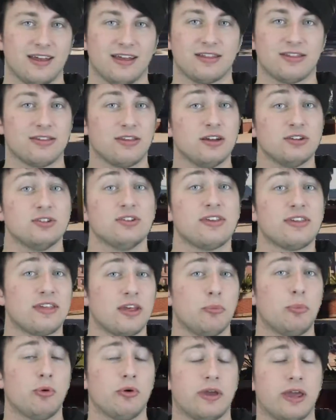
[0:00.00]
It's such a
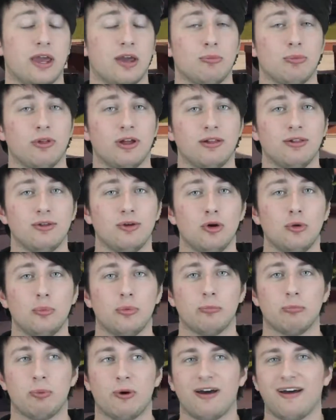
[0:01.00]
simple gameplay
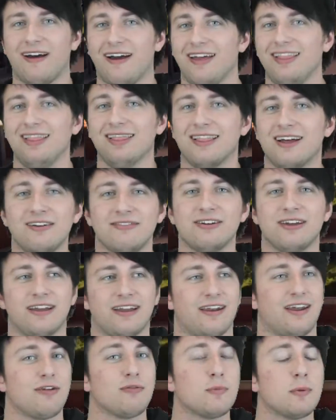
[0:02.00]
loop, but I love
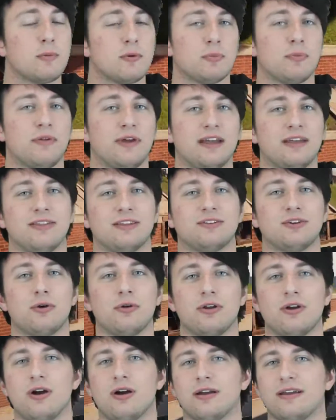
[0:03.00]
it. And I remember playing the
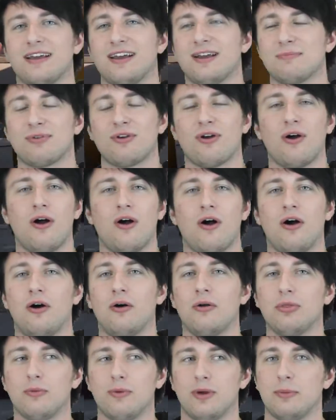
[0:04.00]
Tony Hawk games
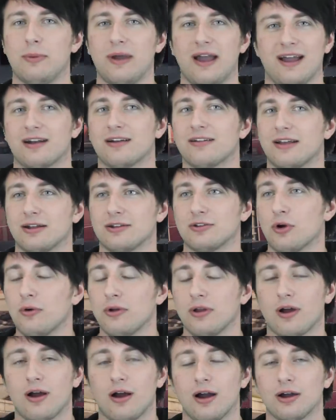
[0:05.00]
all the way back. Like,
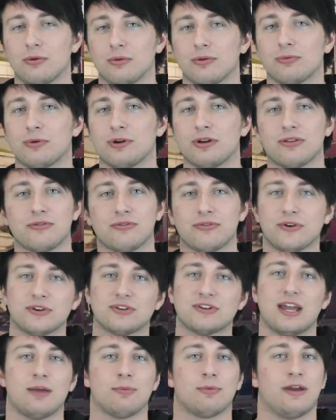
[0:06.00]
Tony Hawk was one of the
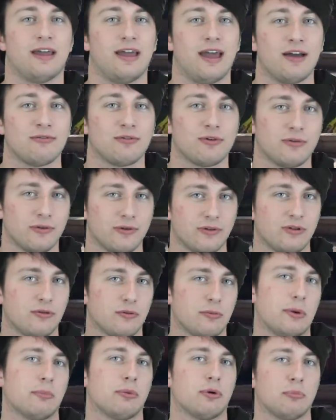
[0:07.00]
first games I ever really
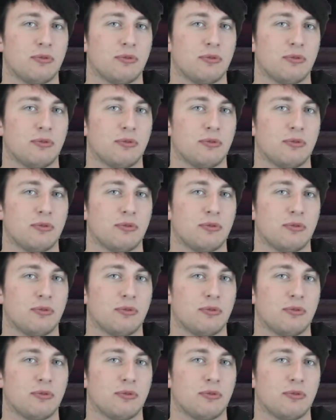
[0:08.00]
remember